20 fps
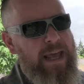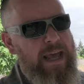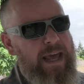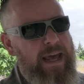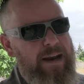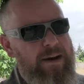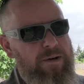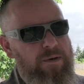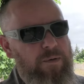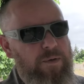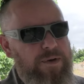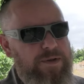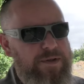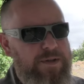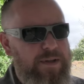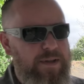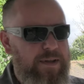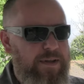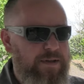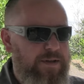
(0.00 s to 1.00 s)
And of course
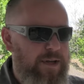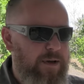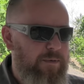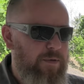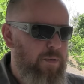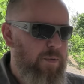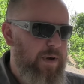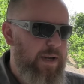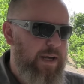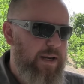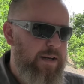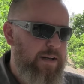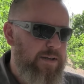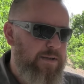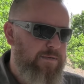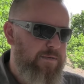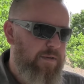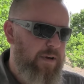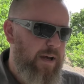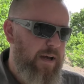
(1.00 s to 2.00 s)
this coming weekend is